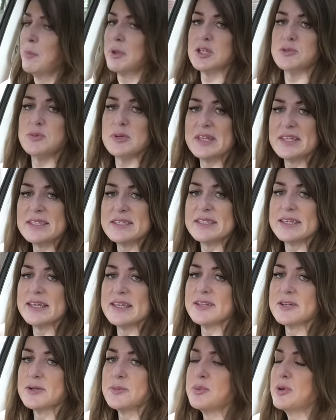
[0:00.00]
But as we can see,
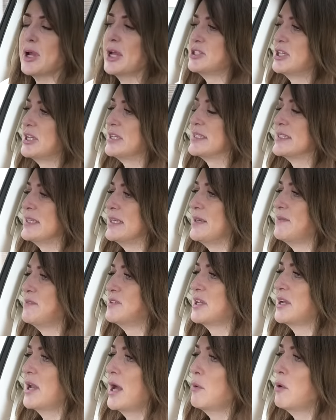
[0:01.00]
the compression
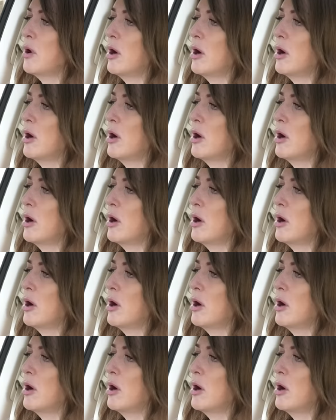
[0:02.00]
sleeves are now